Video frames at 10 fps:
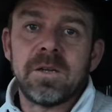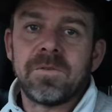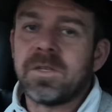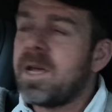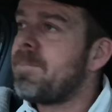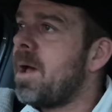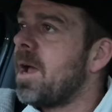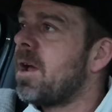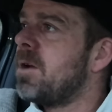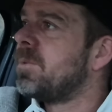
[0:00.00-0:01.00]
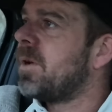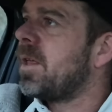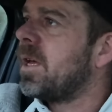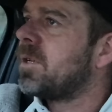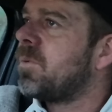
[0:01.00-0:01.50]
stuff to take back home, so I
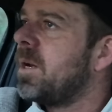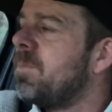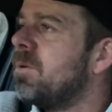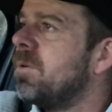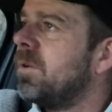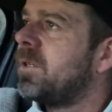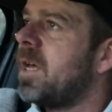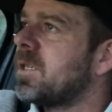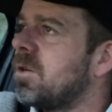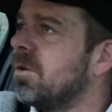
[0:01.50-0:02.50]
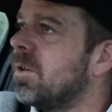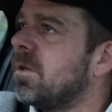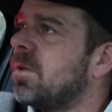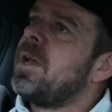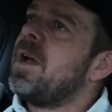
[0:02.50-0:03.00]
think that's really important, so that's good.
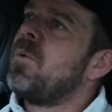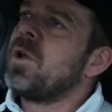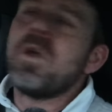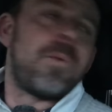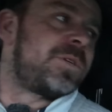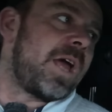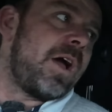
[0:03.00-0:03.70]
Yeah, what are you hoping to